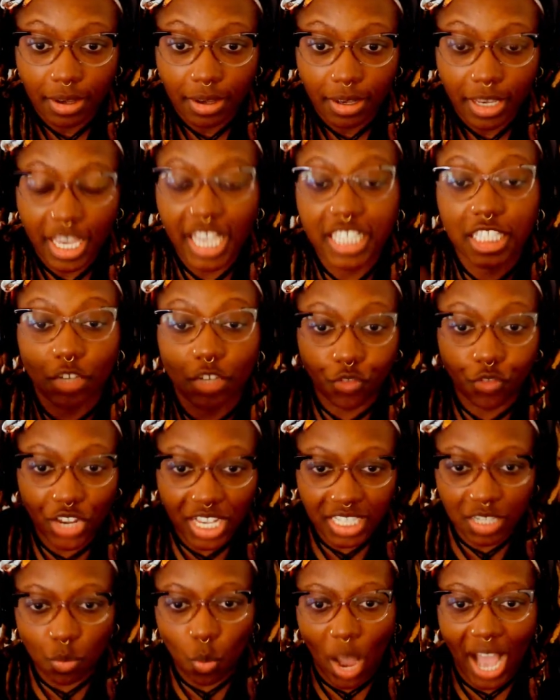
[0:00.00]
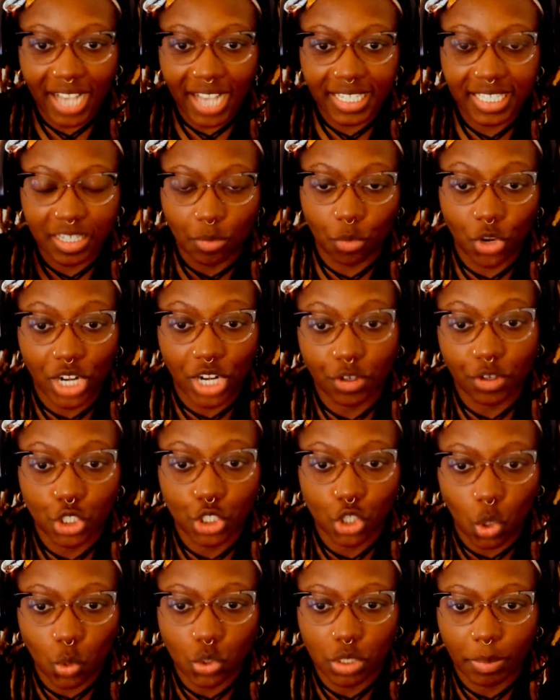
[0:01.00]
is the reason why someone else
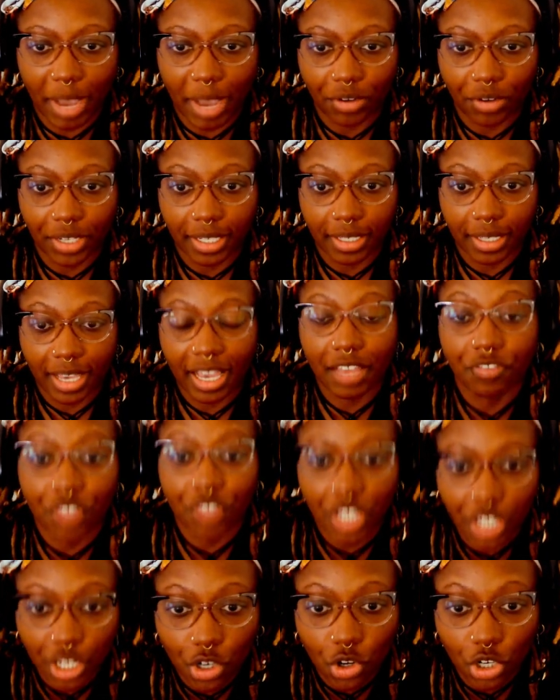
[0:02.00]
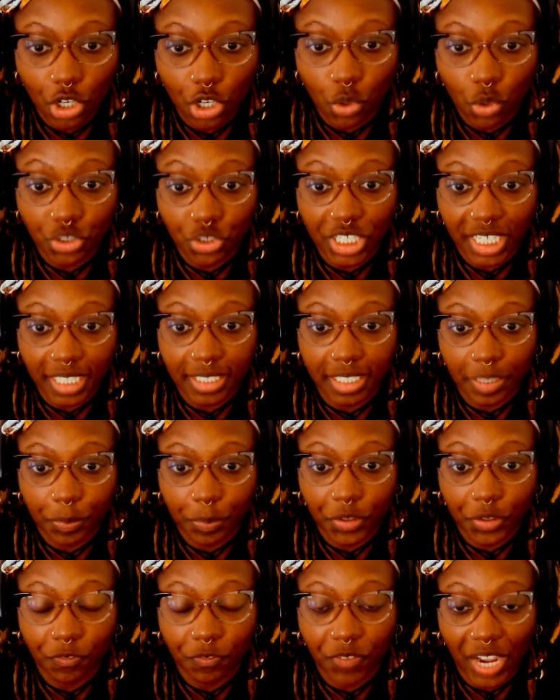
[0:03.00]
knows about it. And then they're going to go dig deeper
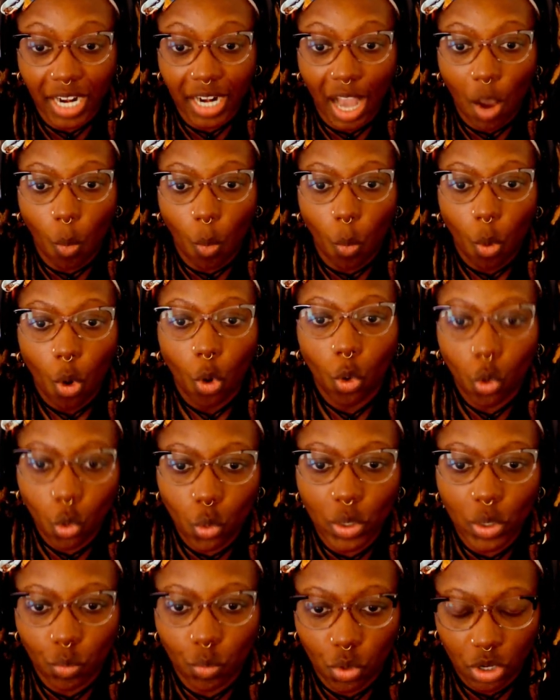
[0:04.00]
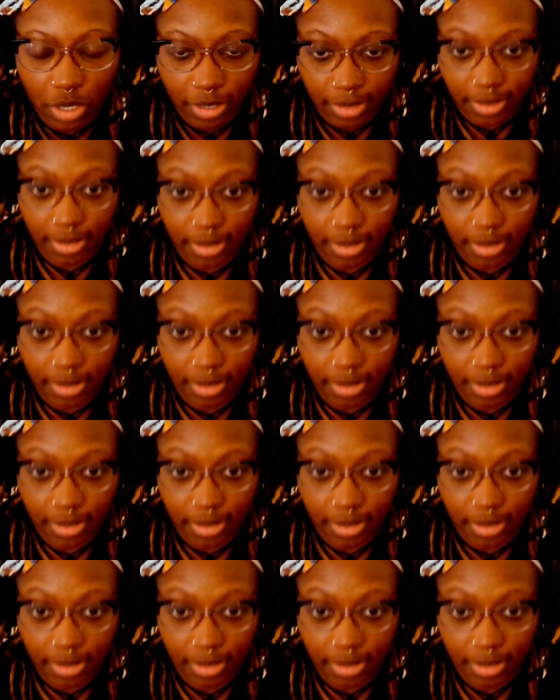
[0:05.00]
to find out who it was.